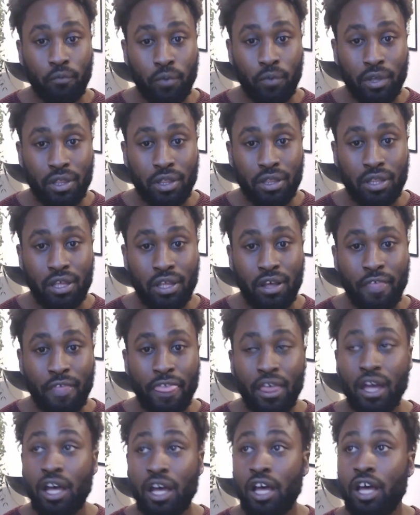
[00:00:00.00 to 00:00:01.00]
with.
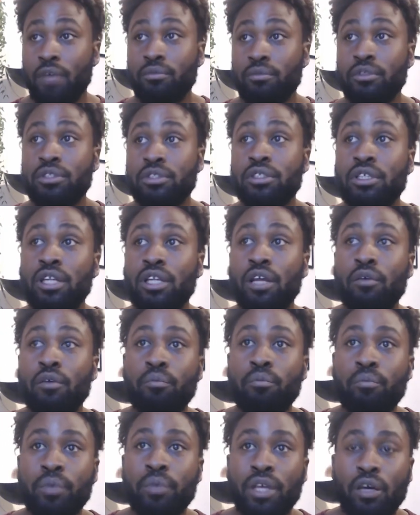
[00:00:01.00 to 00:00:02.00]

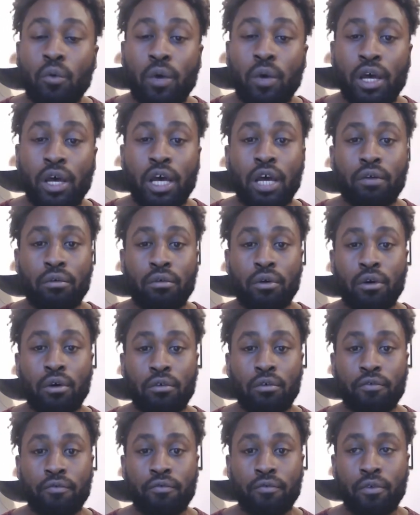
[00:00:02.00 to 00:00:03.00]
Be aware
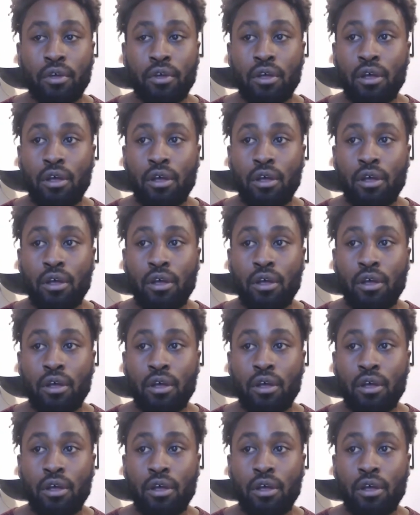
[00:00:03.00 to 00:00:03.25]
of